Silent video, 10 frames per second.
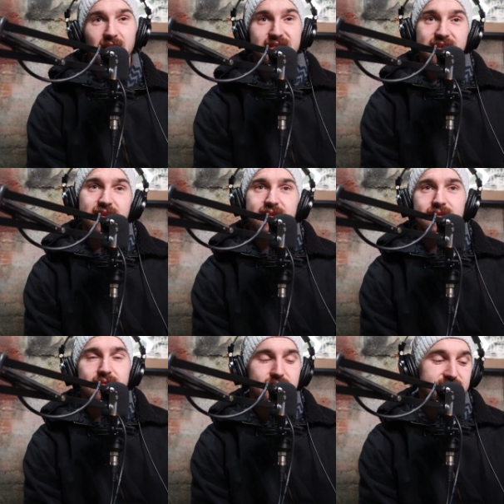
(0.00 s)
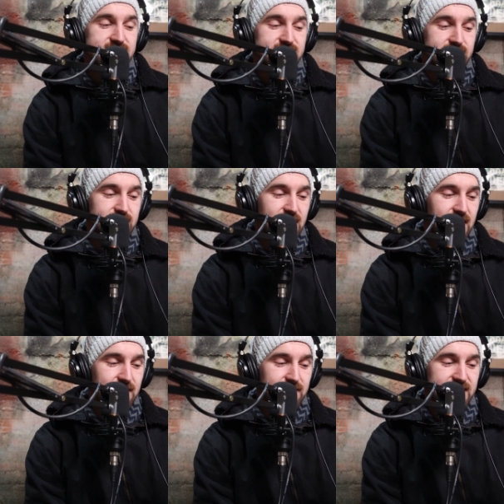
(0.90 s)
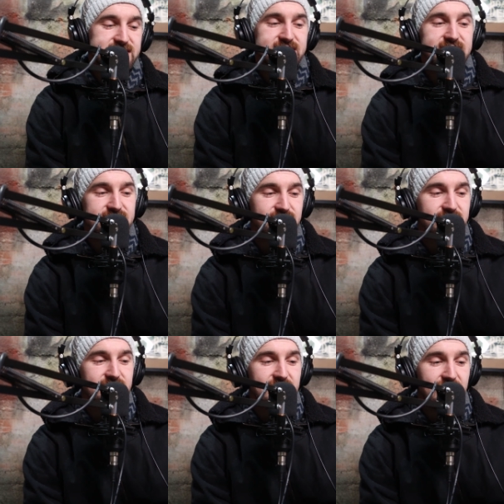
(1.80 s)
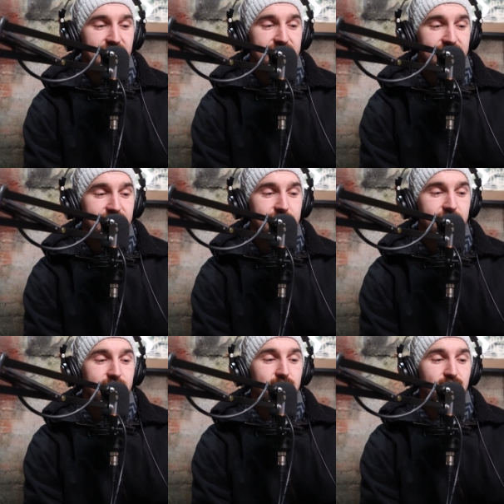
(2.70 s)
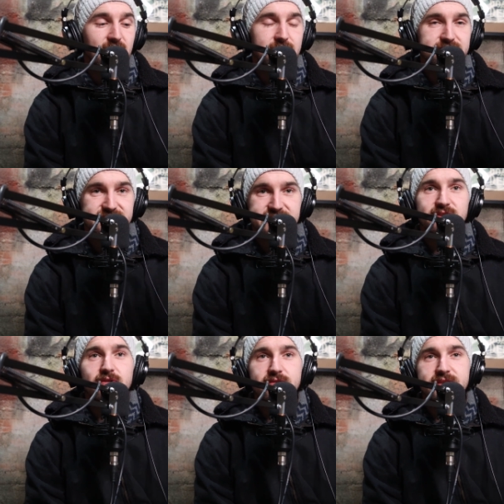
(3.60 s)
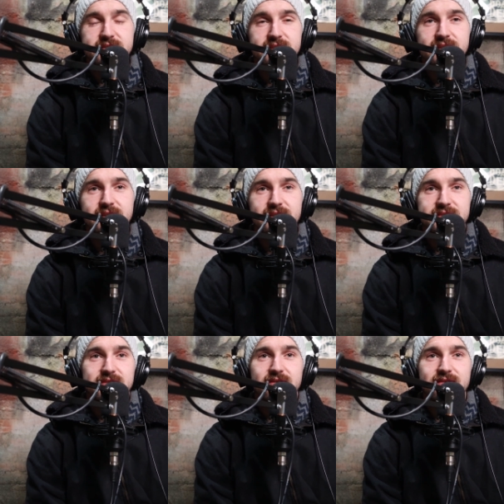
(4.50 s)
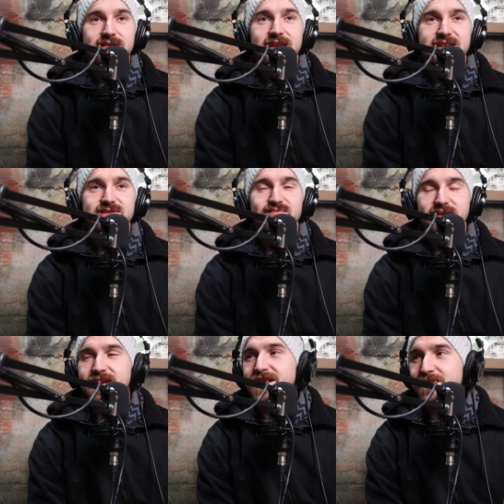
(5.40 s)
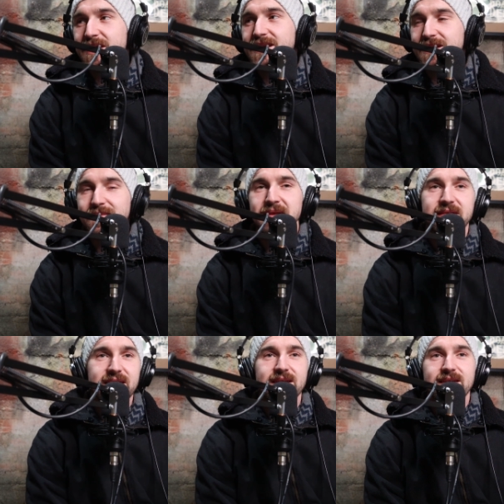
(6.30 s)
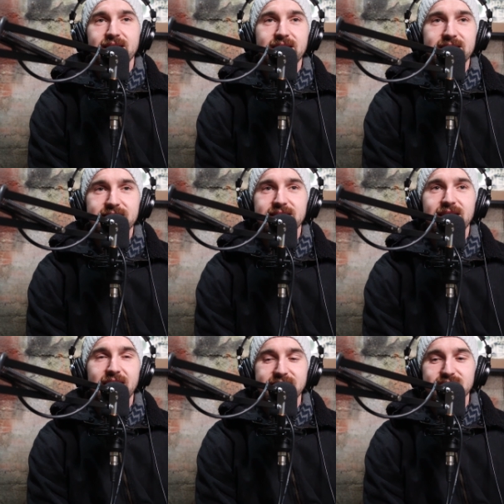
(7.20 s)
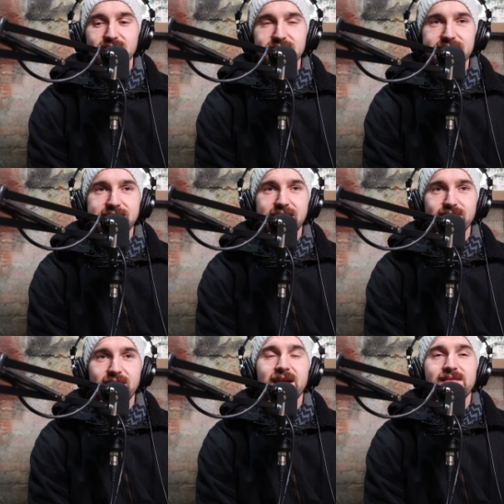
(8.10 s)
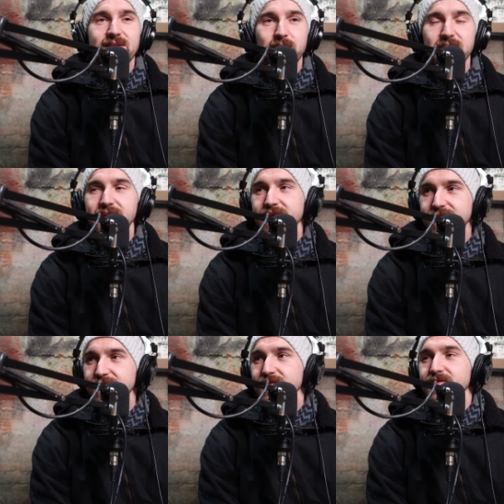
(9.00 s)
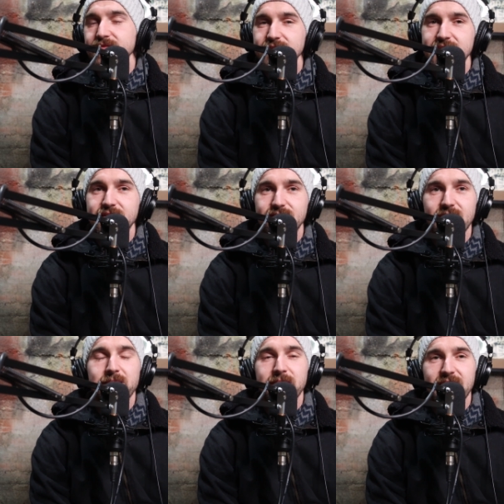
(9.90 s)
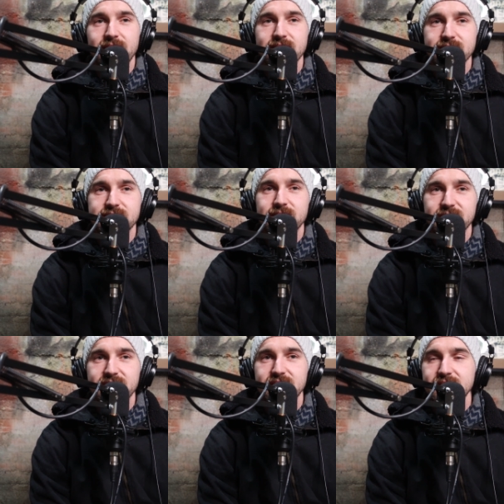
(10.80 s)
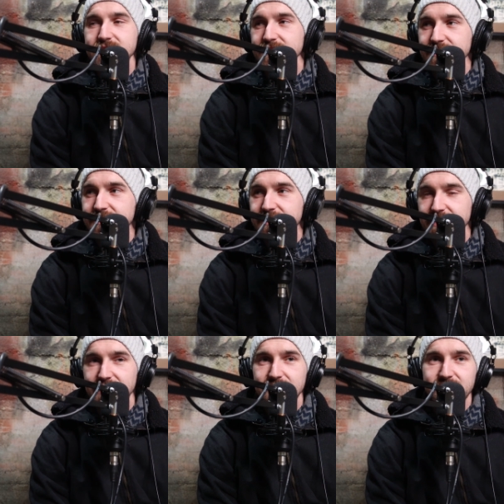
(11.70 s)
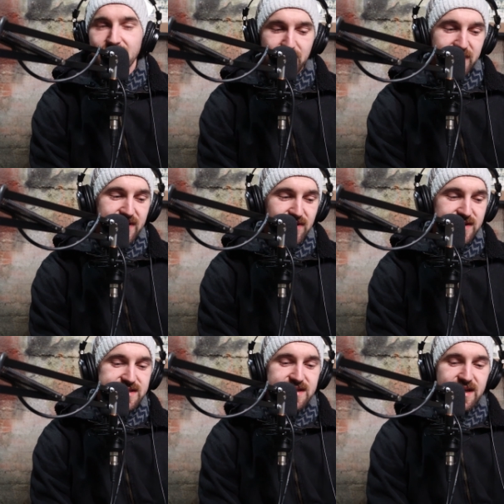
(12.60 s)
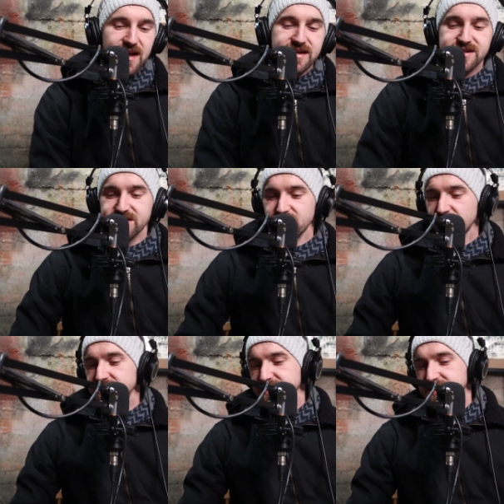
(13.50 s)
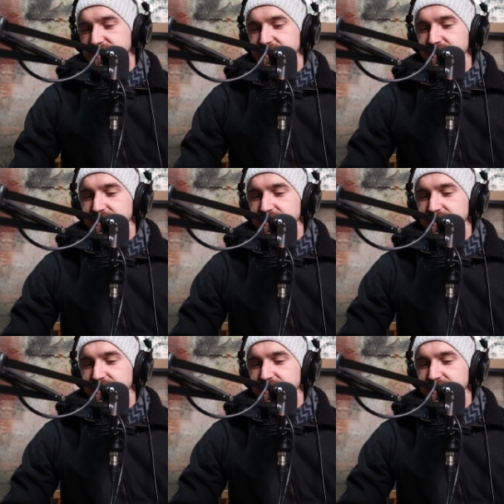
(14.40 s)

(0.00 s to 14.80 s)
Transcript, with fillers: I think because um, it says on the can here rum soaked, so that's really making me think that they sort of they ran the beer through like a rum barrel or something. Mm. Maybe um, because it's not